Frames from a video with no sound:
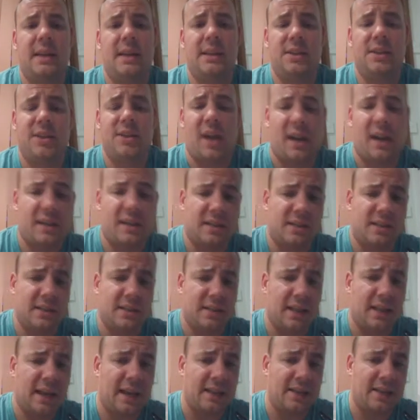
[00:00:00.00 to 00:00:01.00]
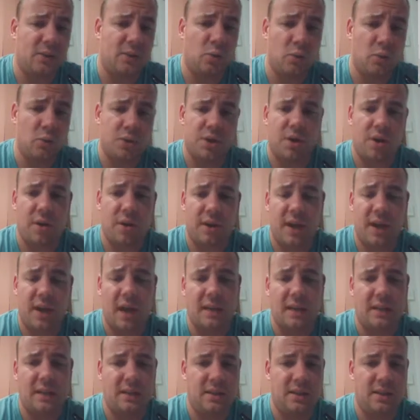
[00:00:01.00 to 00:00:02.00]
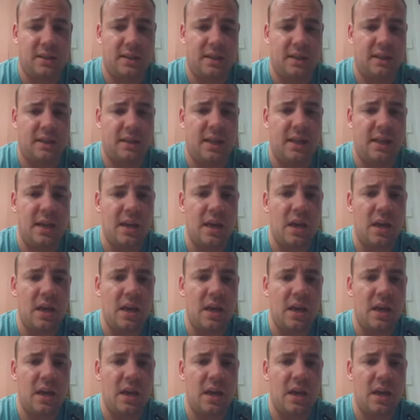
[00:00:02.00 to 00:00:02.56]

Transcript: Jackson's Landing also again in Sydney,